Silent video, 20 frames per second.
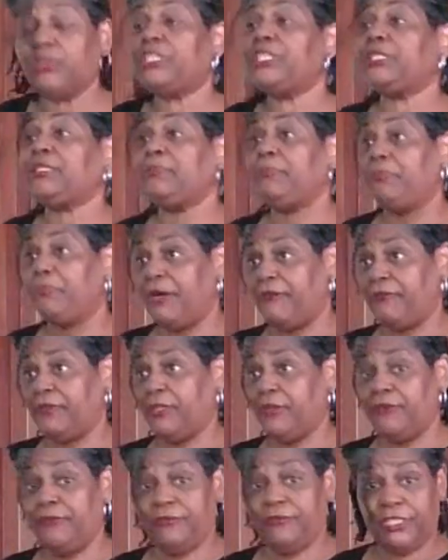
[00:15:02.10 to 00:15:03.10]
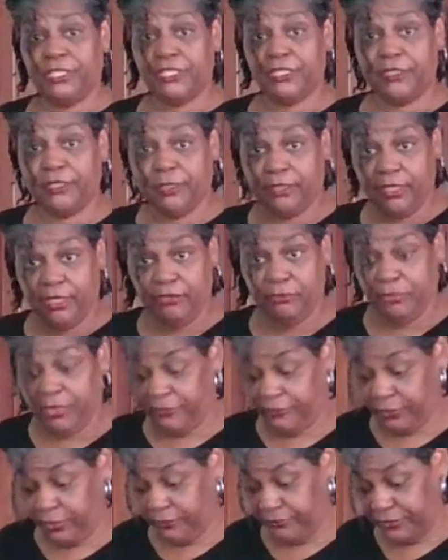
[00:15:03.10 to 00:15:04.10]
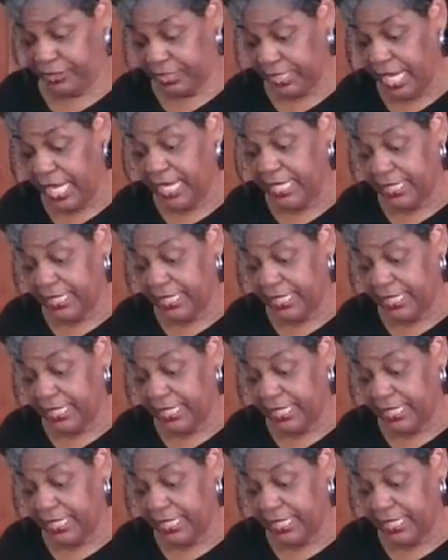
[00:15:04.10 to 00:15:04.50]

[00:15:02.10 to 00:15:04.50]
which is buffalo fish. Love buffalo fish.